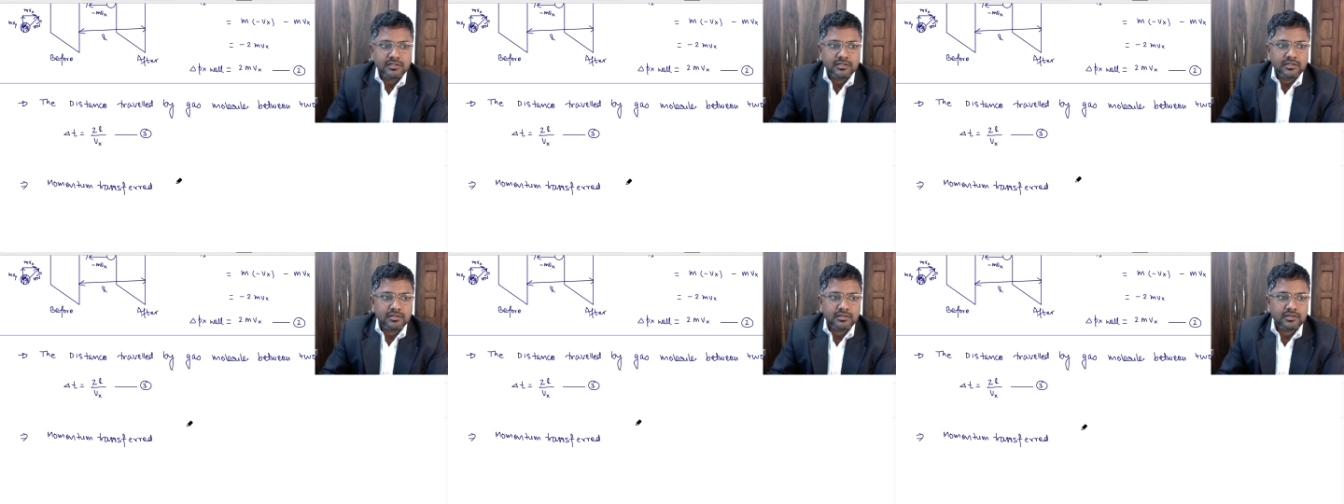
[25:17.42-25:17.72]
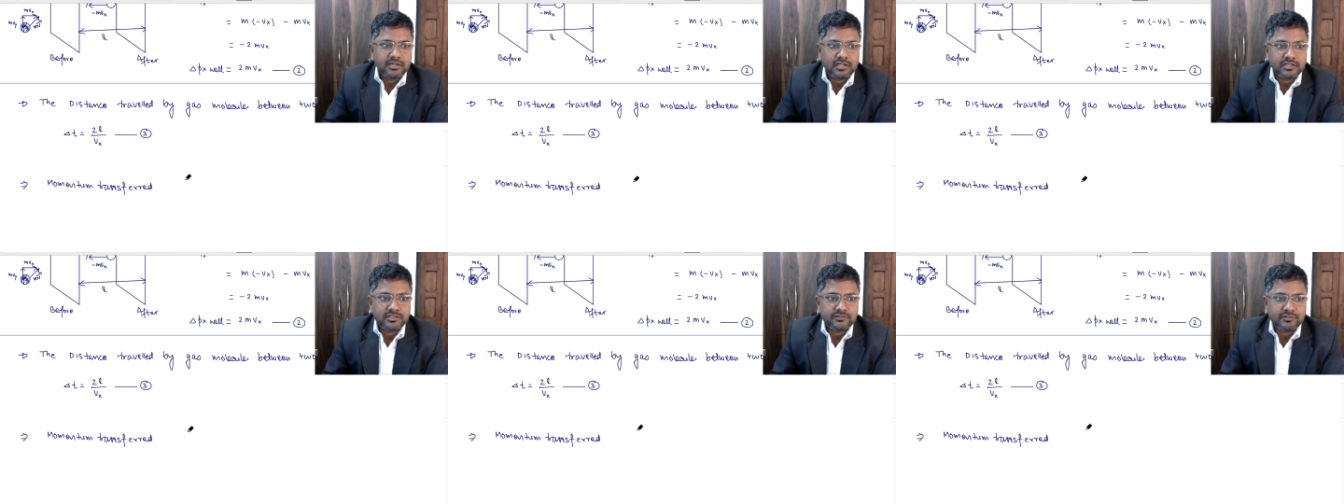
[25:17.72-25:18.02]

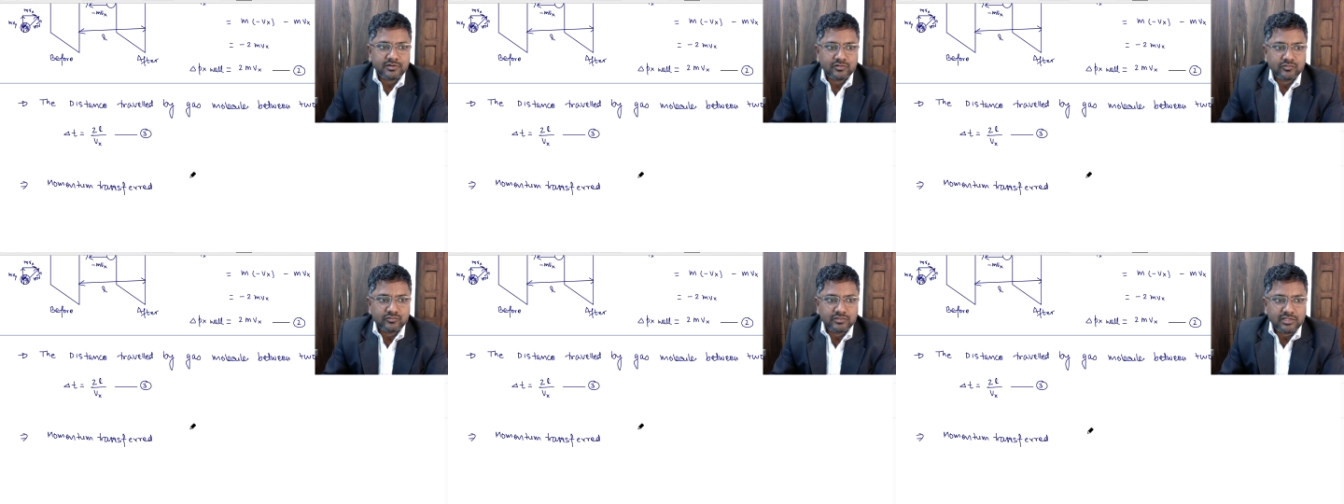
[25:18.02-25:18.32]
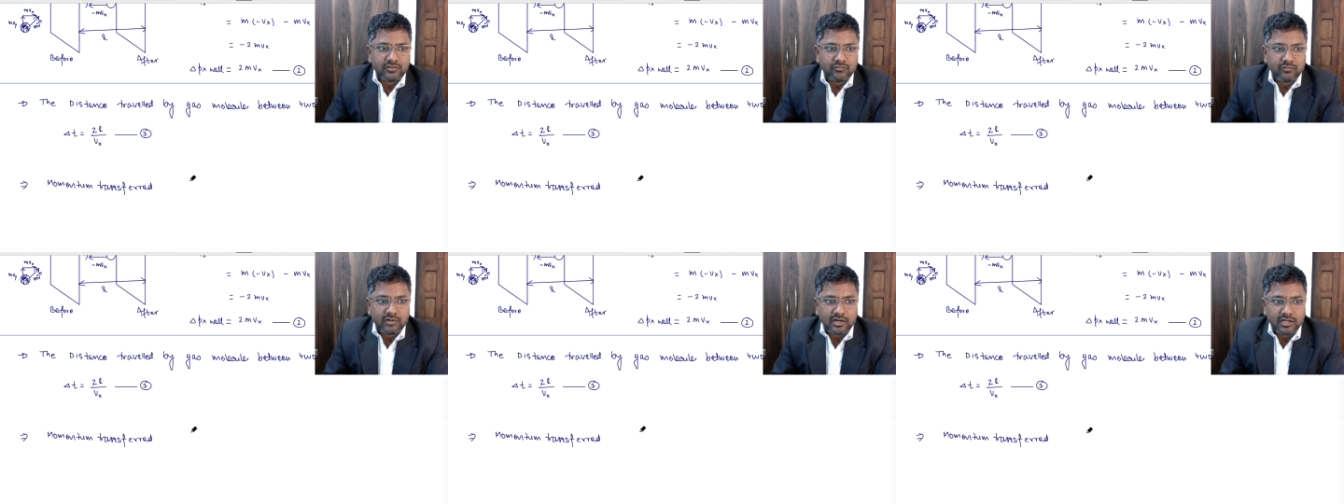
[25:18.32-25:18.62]
transferred to the
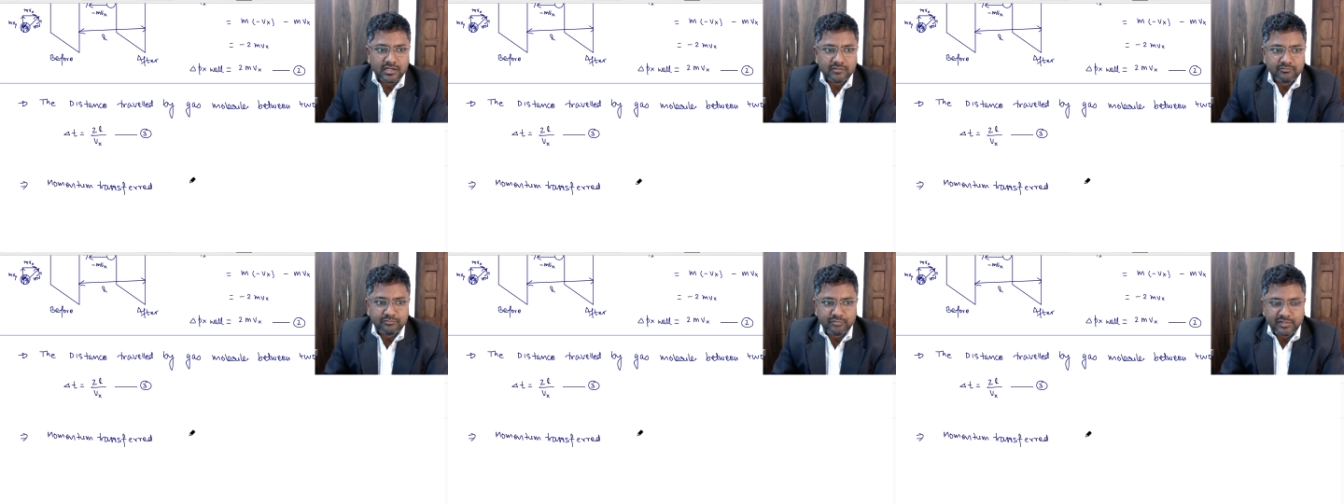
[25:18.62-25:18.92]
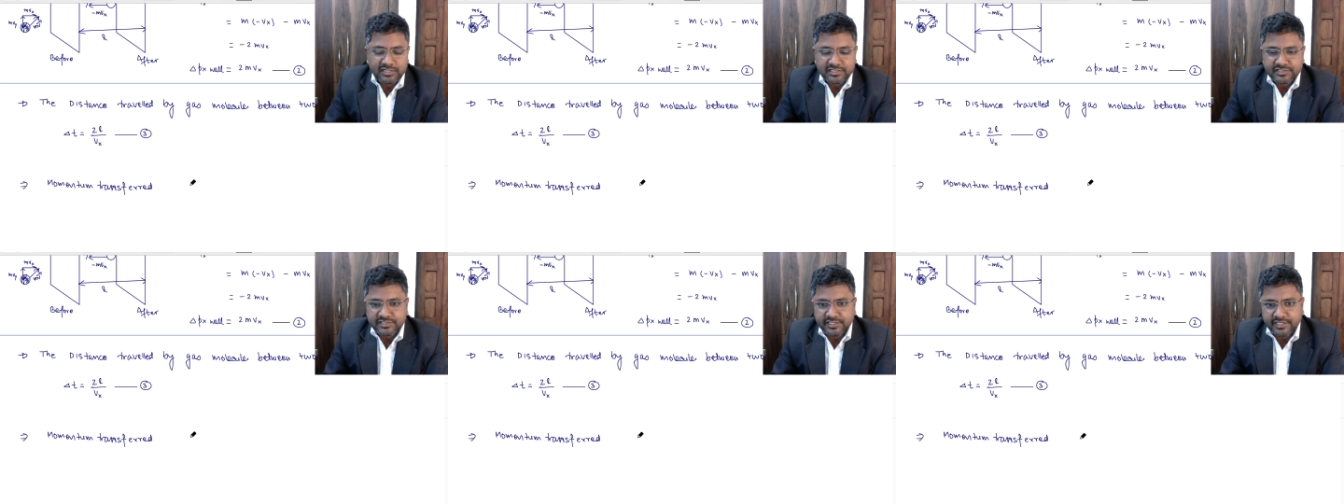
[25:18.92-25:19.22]
wall per
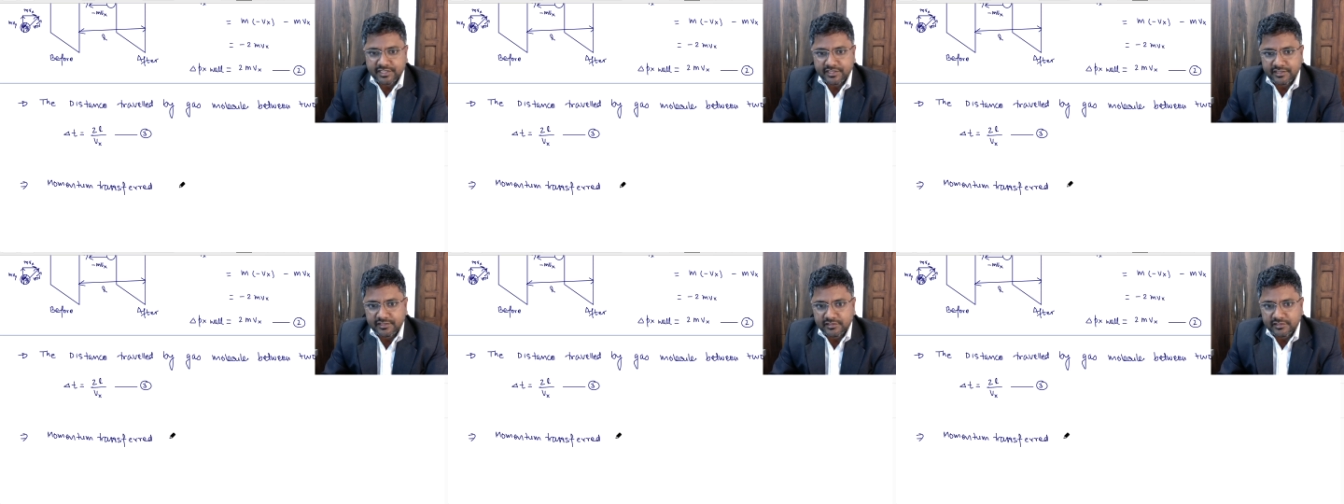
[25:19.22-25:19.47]
second,